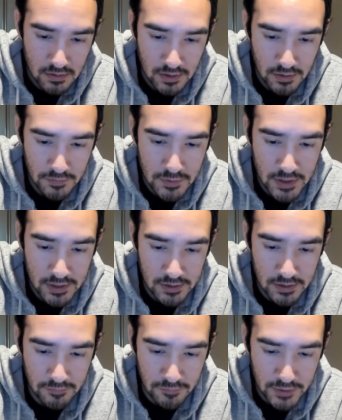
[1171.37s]
If you
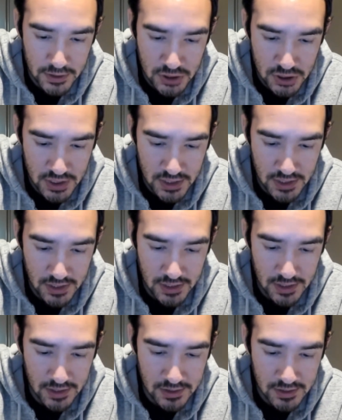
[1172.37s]
get the
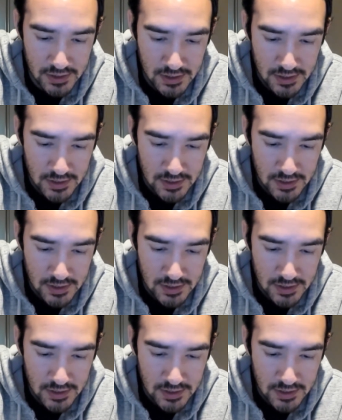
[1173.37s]
friction...